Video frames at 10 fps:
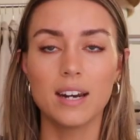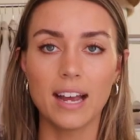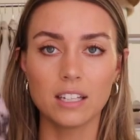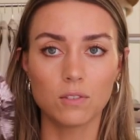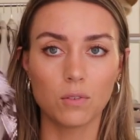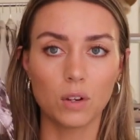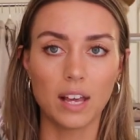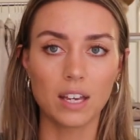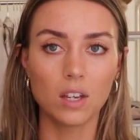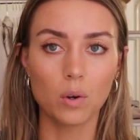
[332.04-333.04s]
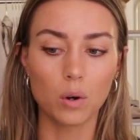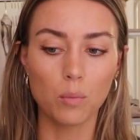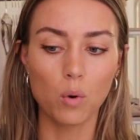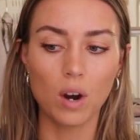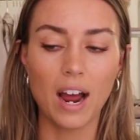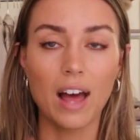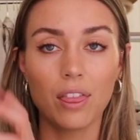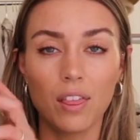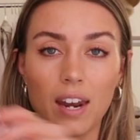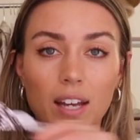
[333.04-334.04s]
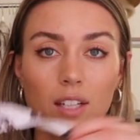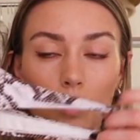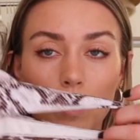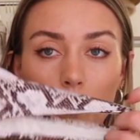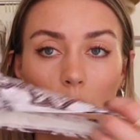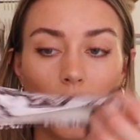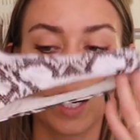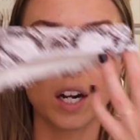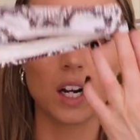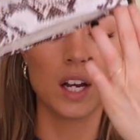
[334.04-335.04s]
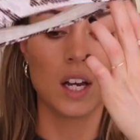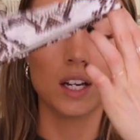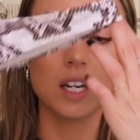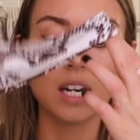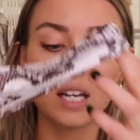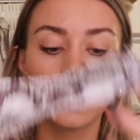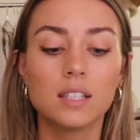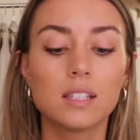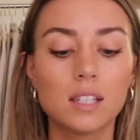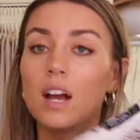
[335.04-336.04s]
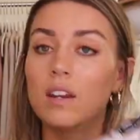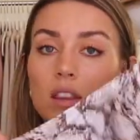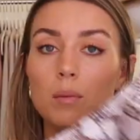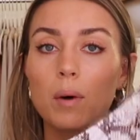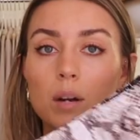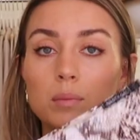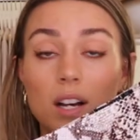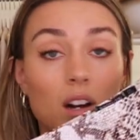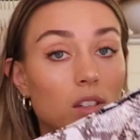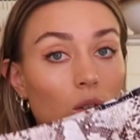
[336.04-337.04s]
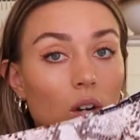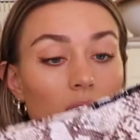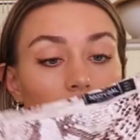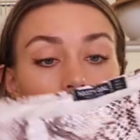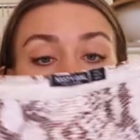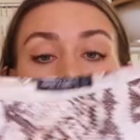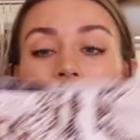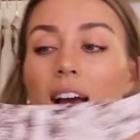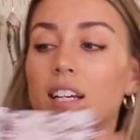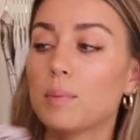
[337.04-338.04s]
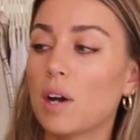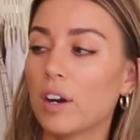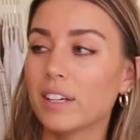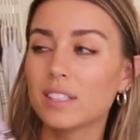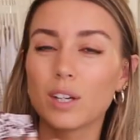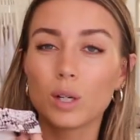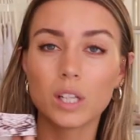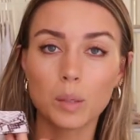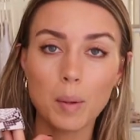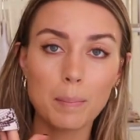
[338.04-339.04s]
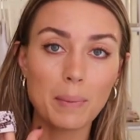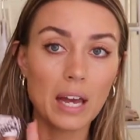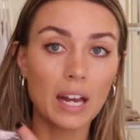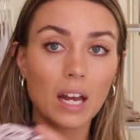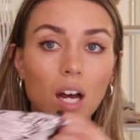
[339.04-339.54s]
nice for like your more athletic swimwear needs. And the bottoms, I also got six. And to be honest, they're a little bit big.